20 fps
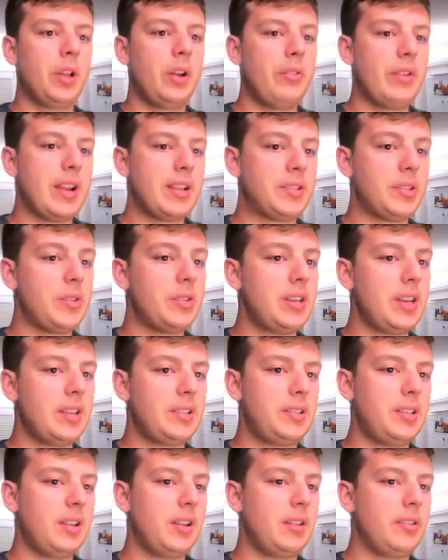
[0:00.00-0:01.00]
All right, so the
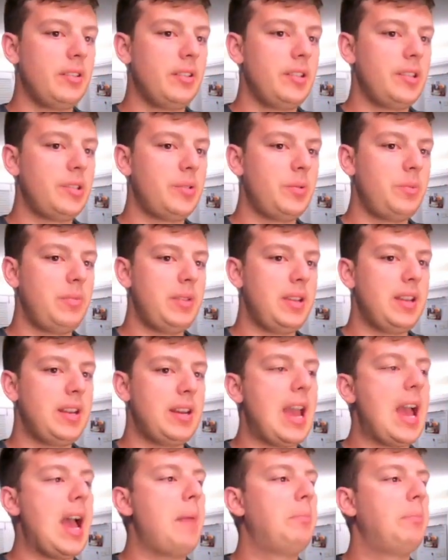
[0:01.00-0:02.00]
next thing on the list would be
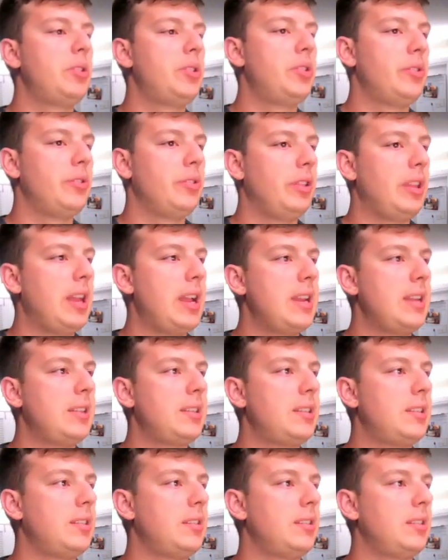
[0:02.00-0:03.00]
an Aputure
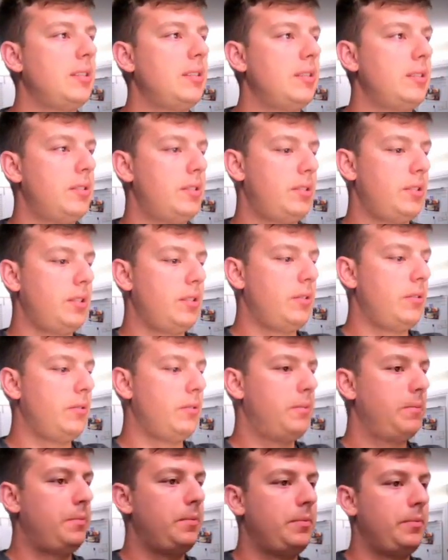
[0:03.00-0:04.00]
light.
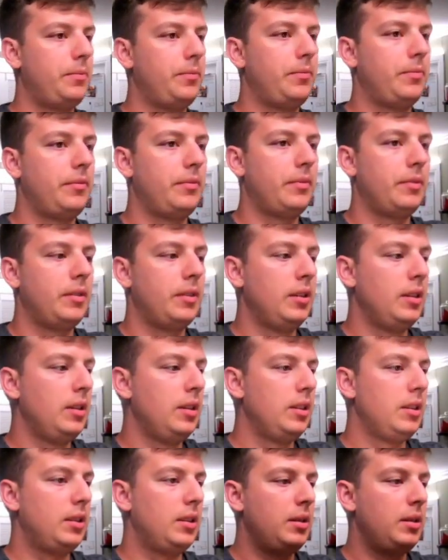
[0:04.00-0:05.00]
So
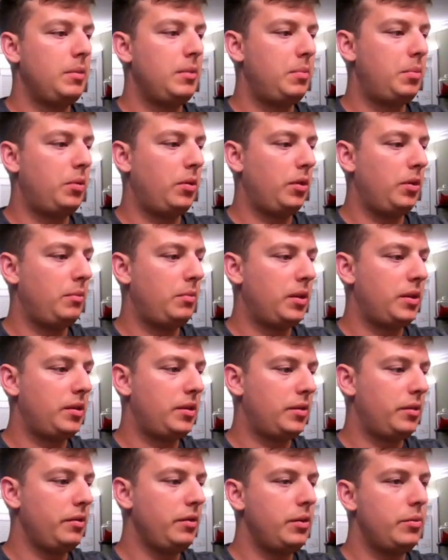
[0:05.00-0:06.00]
let me pull up my
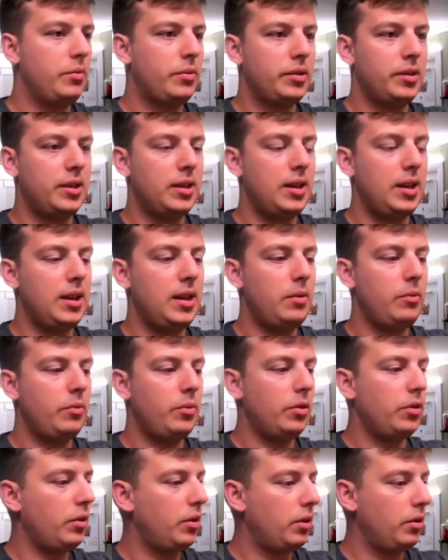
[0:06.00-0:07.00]
screen once again and
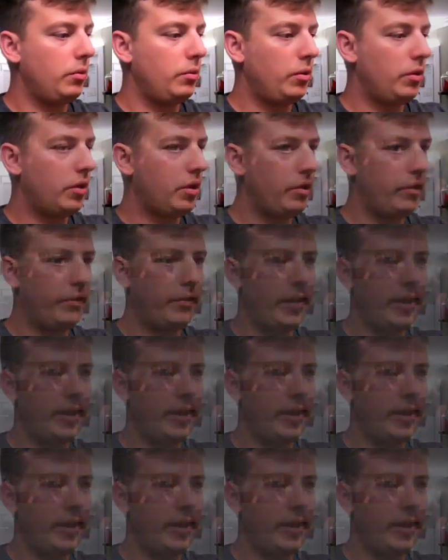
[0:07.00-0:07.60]
we'll, we'll go